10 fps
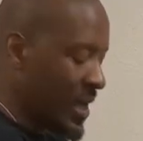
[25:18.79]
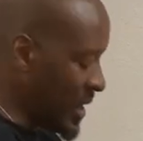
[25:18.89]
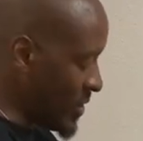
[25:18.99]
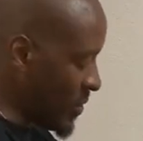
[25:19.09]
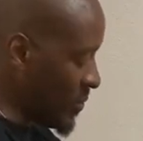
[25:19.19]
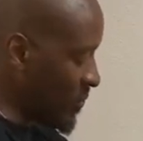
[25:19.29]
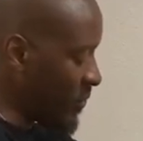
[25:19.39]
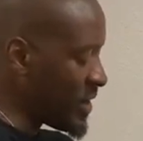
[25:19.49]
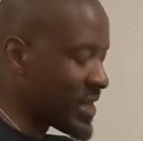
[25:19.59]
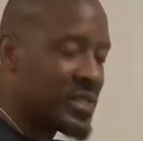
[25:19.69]
And don't
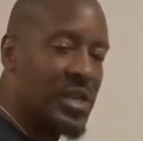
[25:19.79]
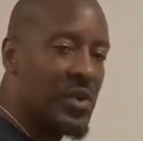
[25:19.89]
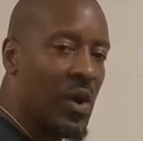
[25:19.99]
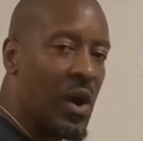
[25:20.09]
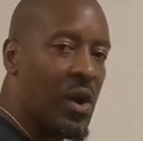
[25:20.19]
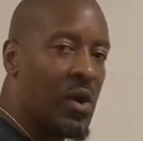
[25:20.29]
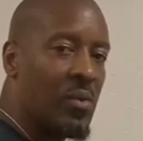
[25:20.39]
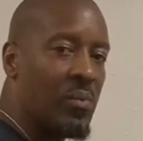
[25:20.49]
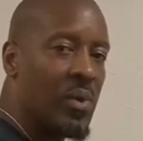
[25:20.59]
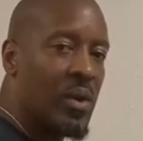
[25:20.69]
fully extend your
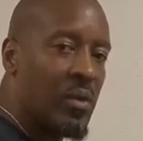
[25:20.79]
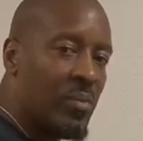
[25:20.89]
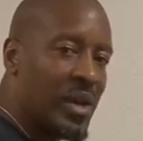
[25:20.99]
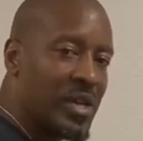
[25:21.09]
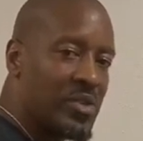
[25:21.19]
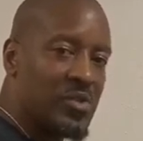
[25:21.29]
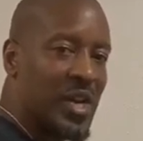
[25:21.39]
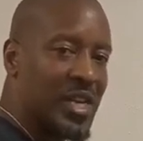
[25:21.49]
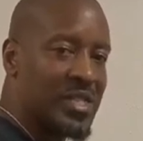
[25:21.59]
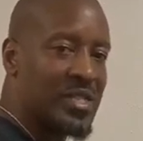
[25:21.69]
arm because you're
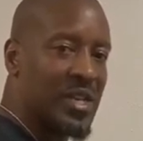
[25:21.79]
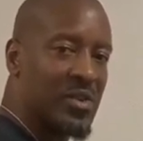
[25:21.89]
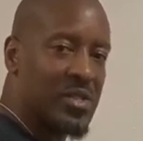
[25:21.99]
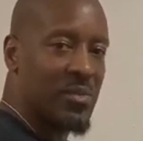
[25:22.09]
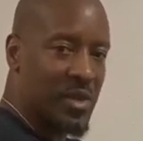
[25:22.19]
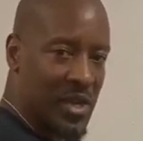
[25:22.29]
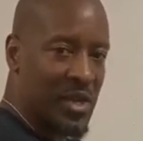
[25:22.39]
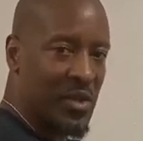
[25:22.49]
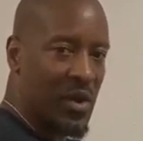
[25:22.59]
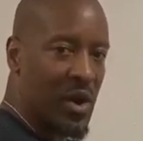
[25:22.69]
trying to seal something
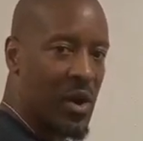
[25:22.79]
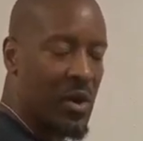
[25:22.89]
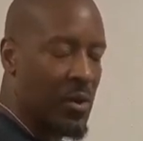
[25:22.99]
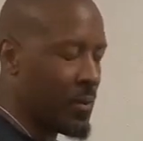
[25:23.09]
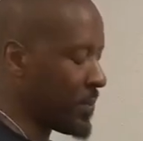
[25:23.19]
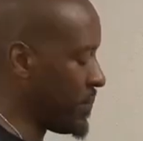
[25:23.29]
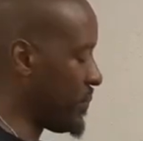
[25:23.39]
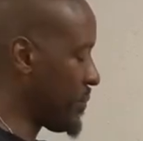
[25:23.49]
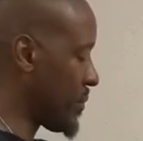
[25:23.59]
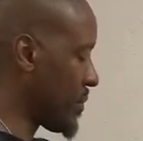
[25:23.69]
under your arm.
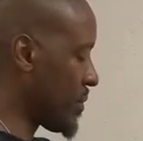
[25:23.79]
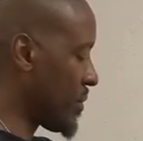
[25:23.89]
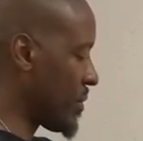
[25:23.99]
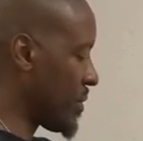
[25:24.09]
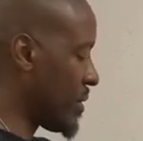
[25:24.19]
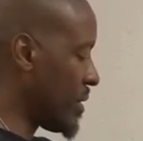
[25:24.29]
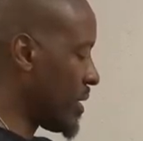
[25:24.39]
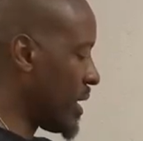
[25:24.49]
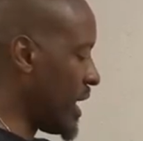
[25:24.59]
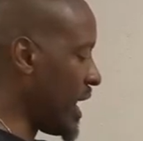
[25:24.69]

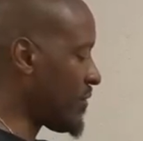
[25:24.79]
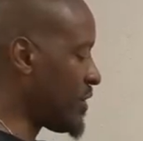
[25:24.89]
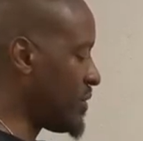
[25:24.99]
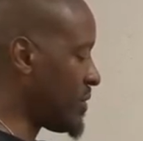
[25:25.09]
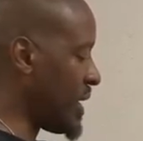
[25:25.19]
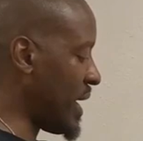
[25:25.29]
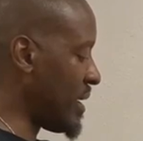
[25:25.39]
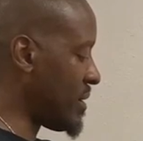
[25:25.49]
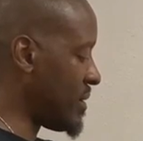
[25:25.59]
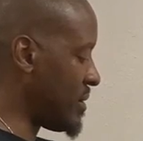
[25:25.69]
After you do
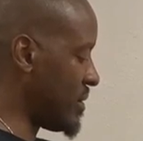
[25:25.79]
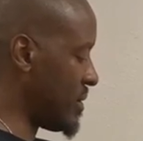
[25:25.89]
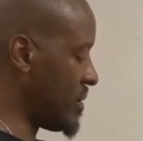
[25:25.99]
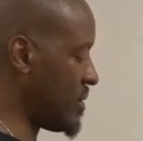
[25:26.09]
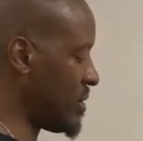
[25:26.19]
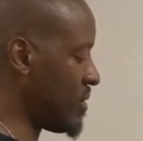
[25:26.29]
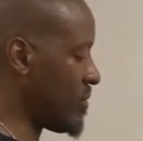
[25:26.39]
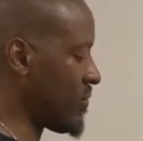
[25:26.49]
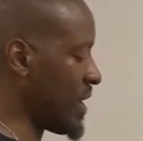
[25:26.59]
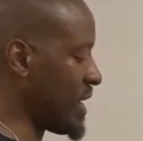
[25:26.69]
that,
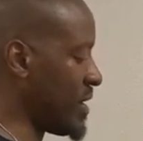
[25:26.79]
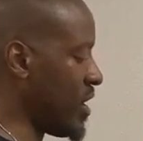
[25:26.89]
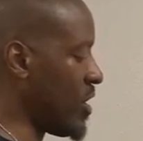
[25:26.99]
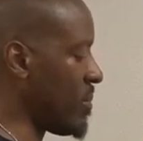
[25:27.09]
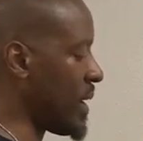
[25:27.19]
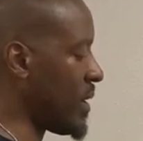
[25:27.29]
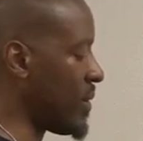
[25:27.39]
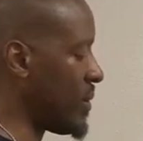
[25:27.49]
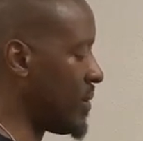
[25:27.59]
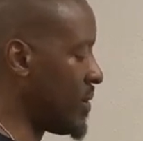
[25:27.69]
flatten the arm
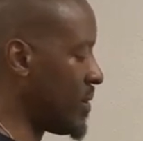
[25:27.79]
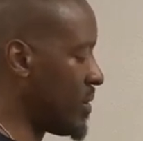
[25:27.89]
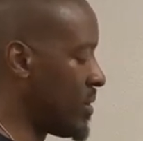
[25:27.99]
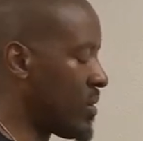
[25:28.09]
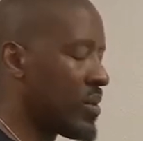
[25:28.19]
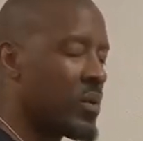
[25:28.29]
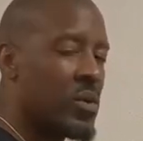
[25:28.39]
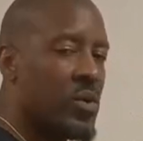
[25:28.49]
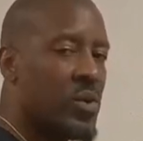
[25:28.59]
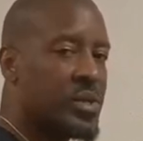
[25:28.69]
out,
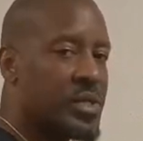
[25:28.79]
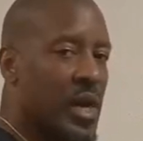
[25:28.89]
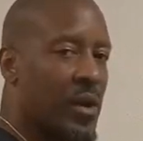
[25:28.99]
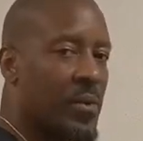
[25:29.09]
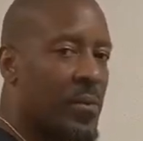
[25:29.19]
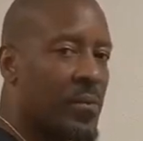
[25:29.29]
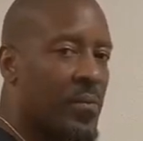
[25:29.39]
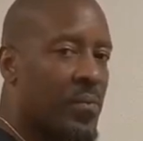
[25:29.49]
points out.